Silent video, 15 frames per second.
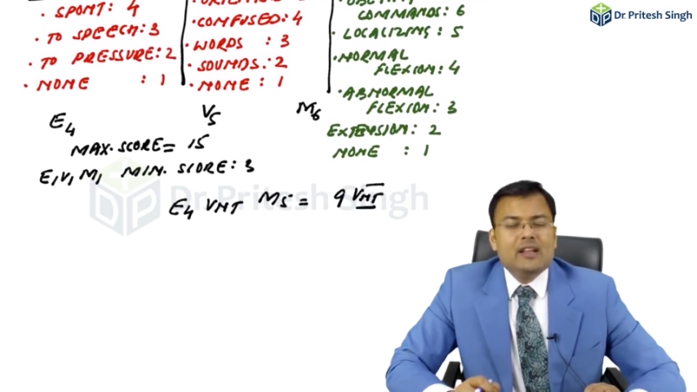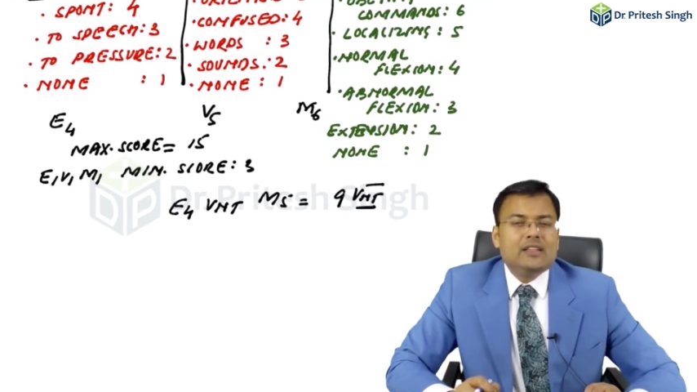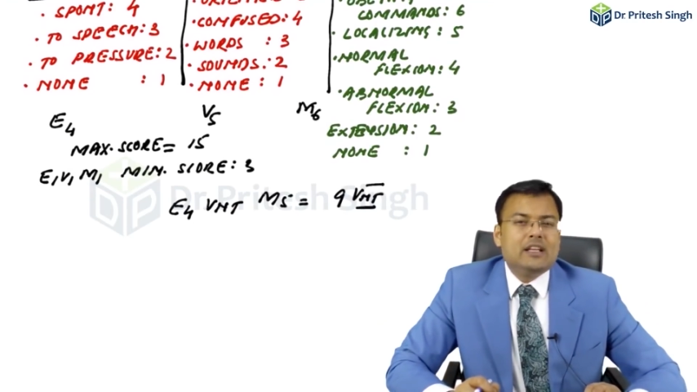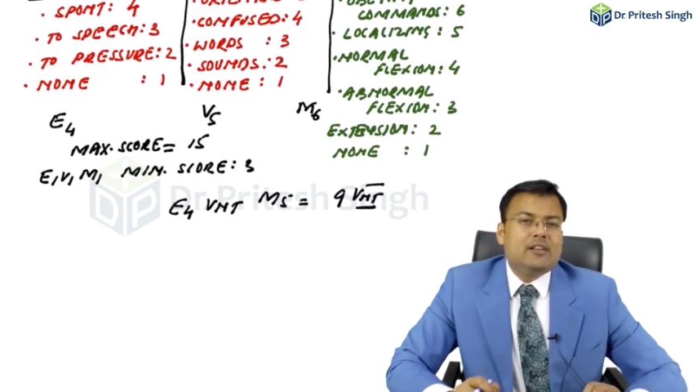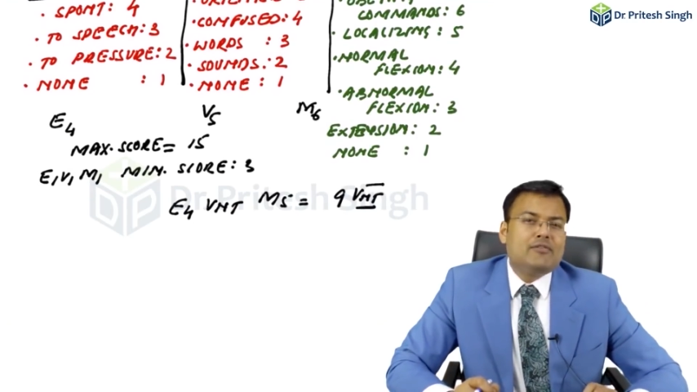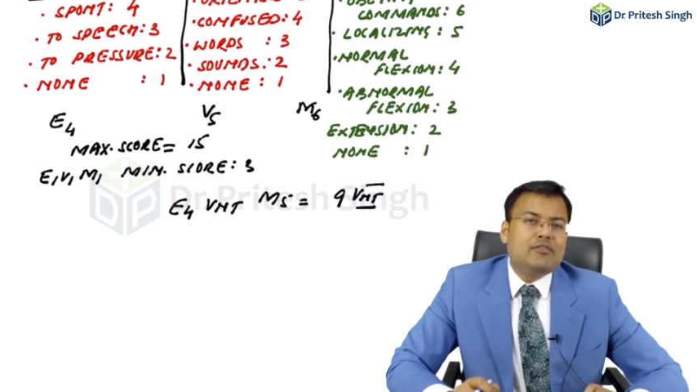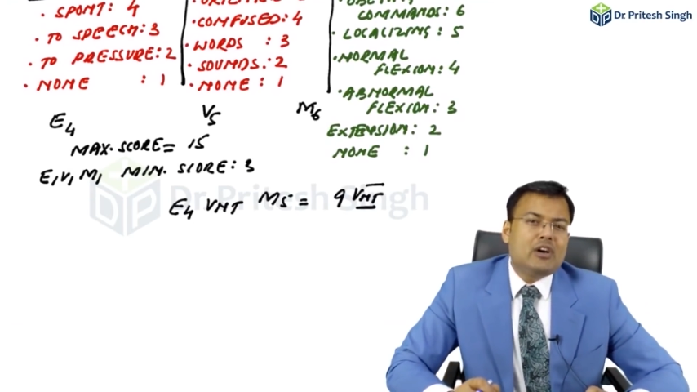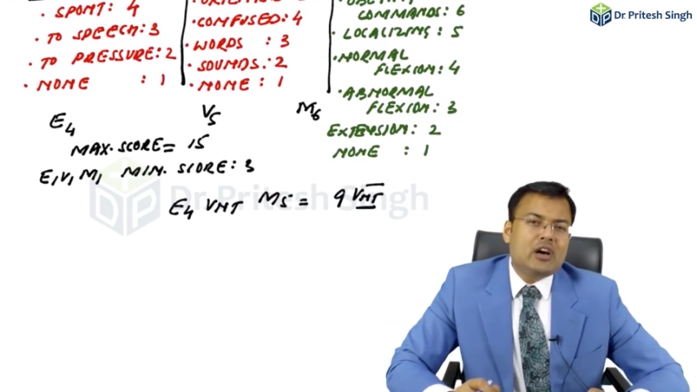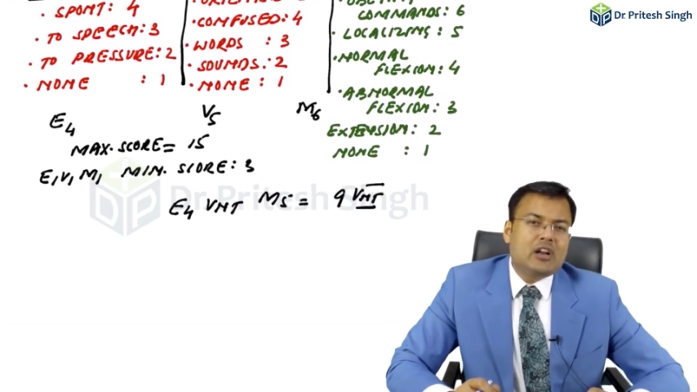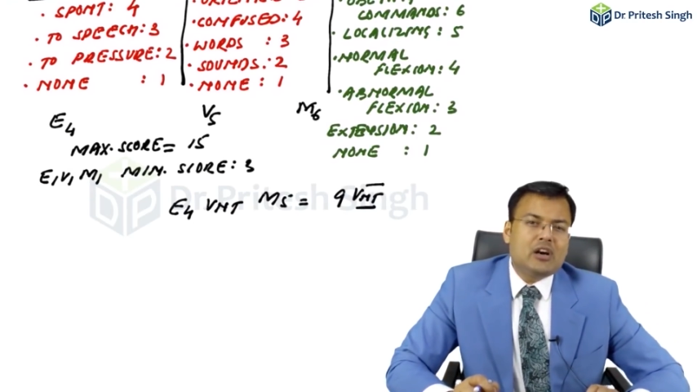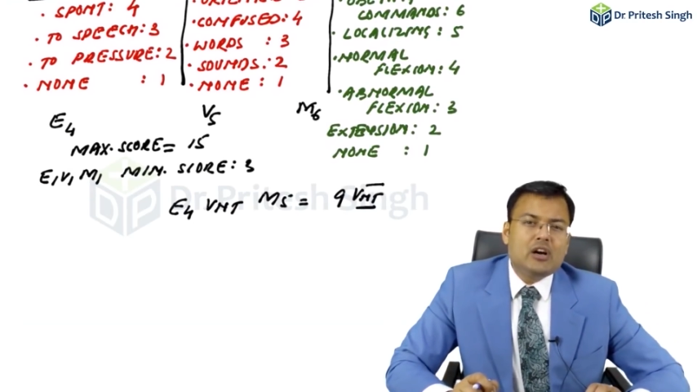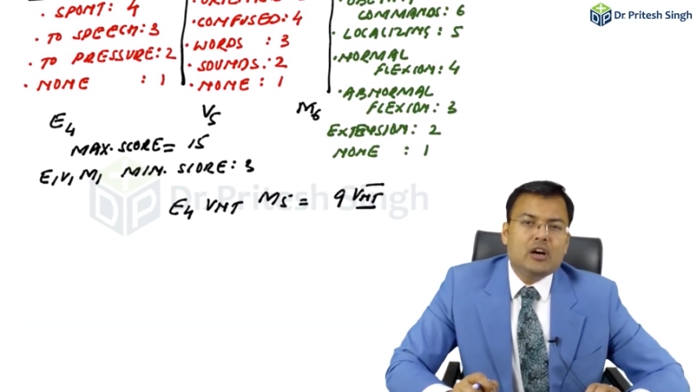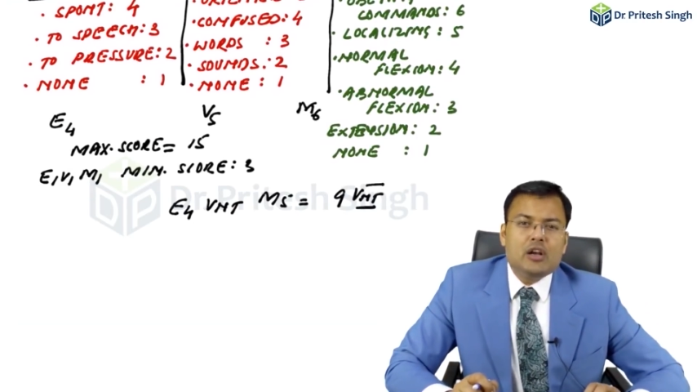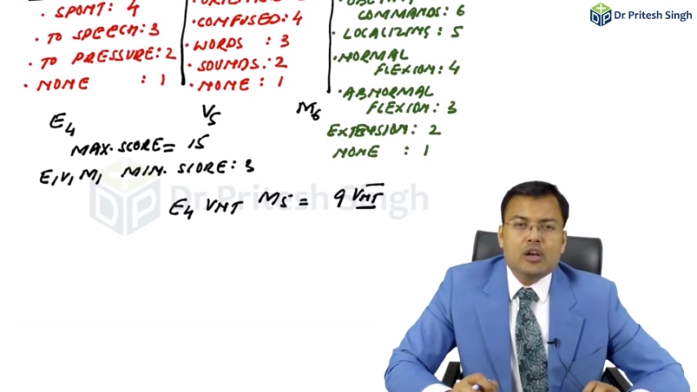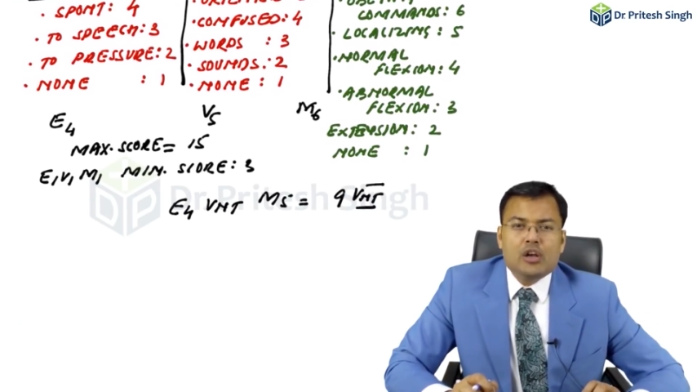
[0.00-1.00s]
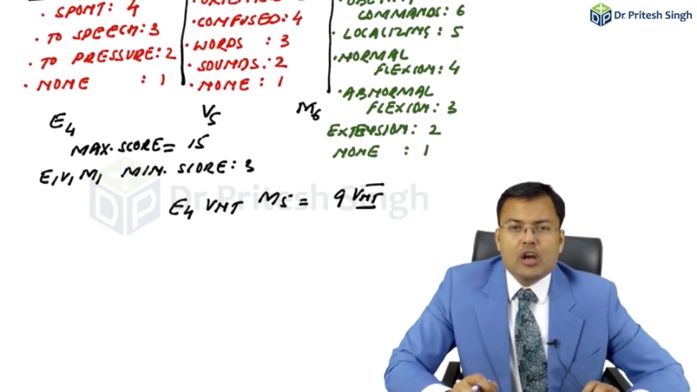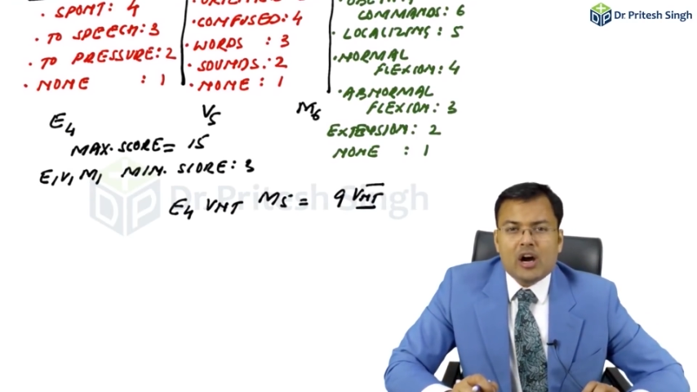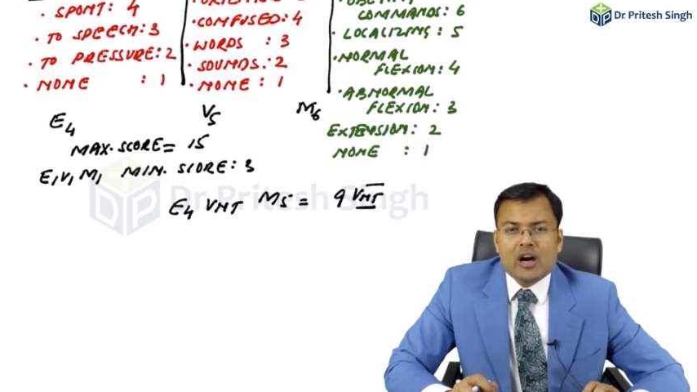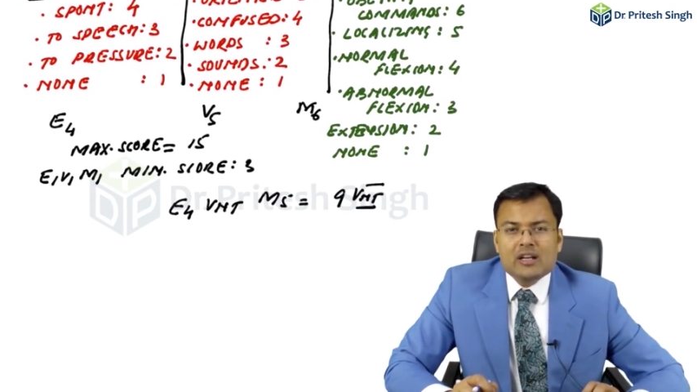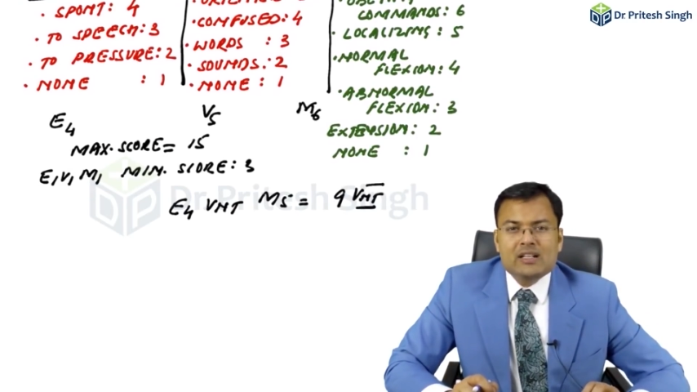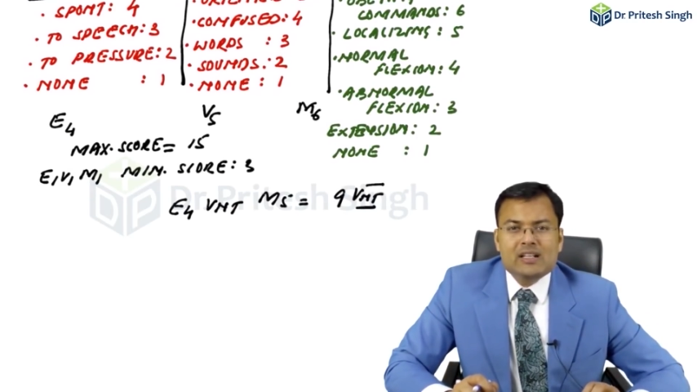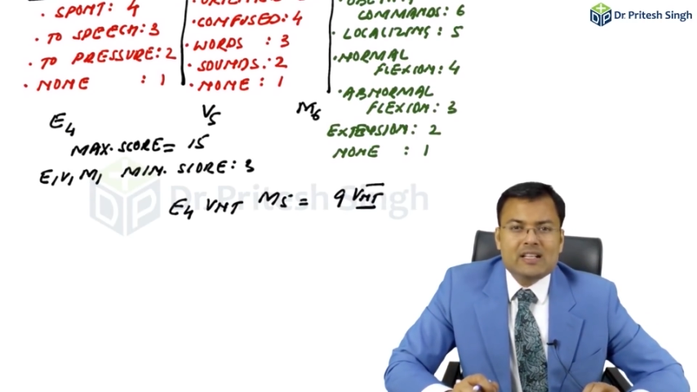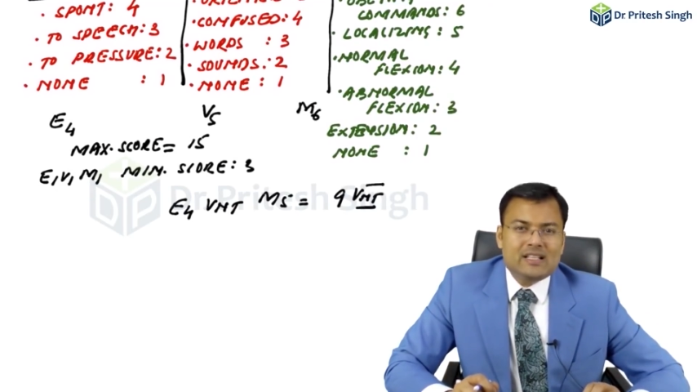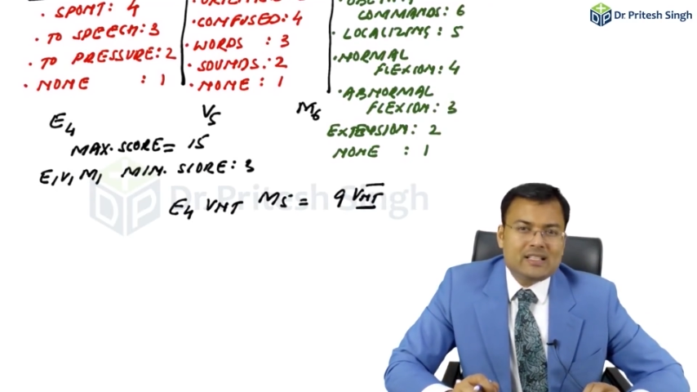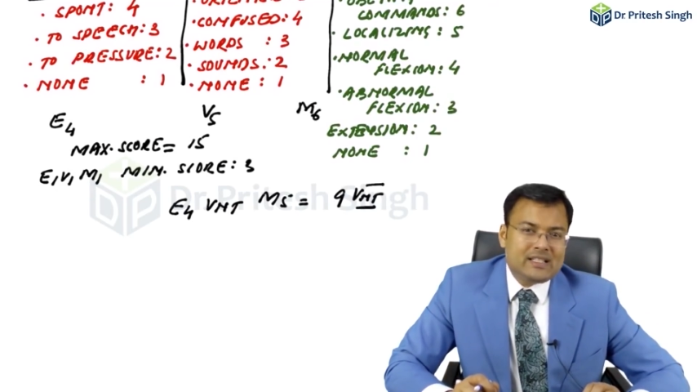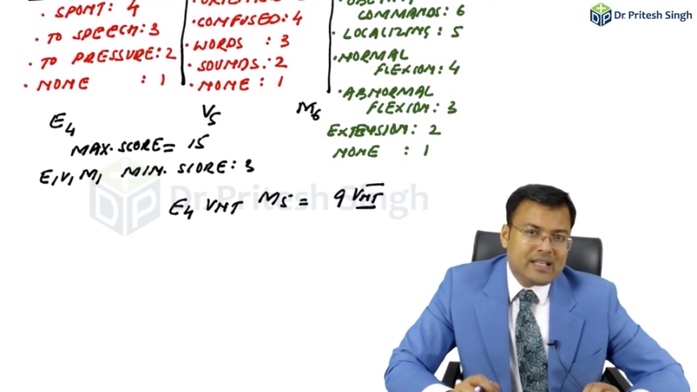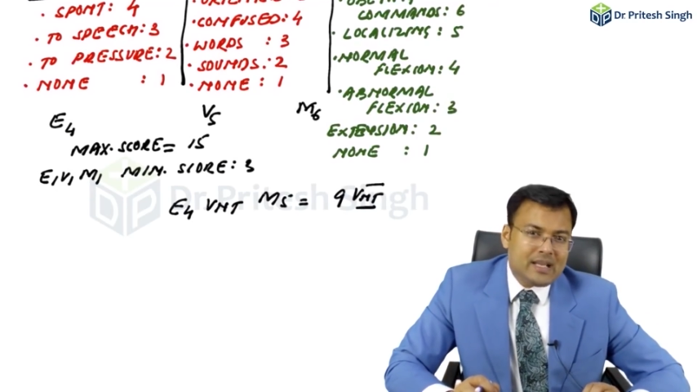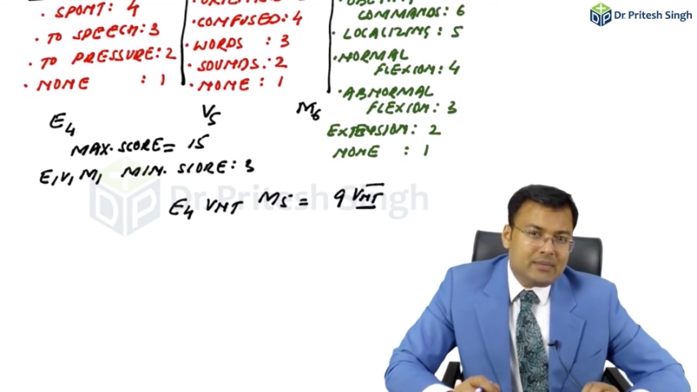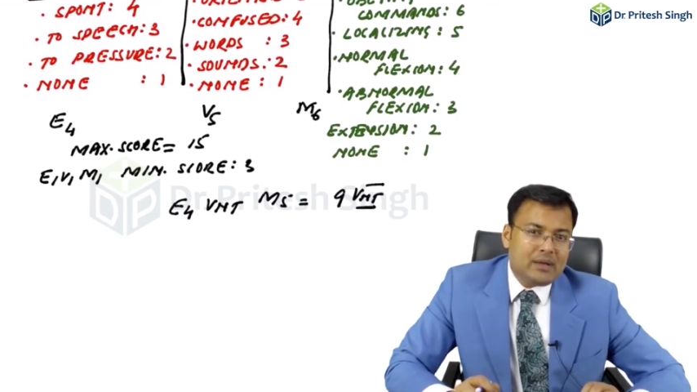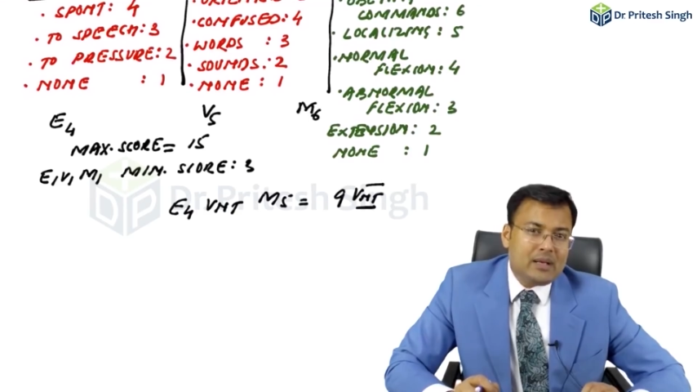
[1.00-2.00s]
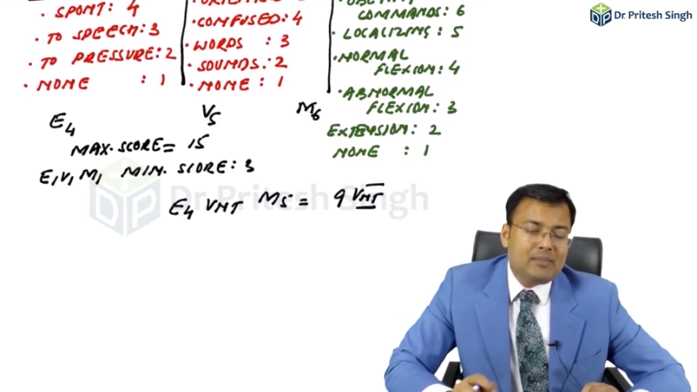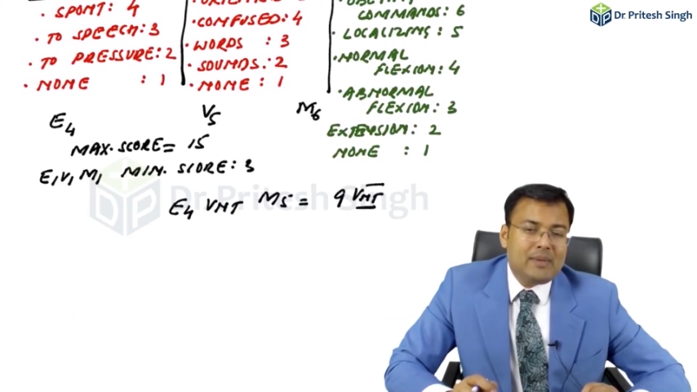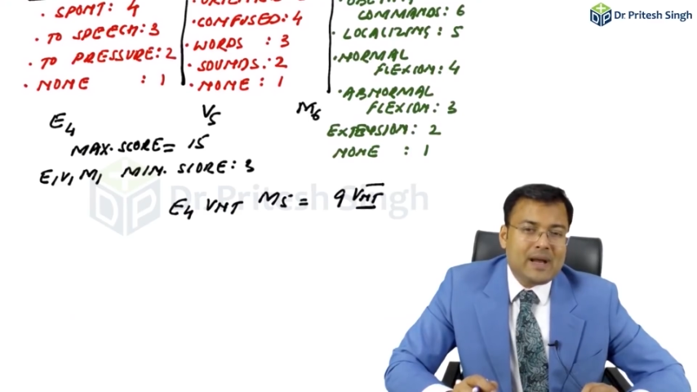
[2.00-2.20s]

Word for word: that for a non-testable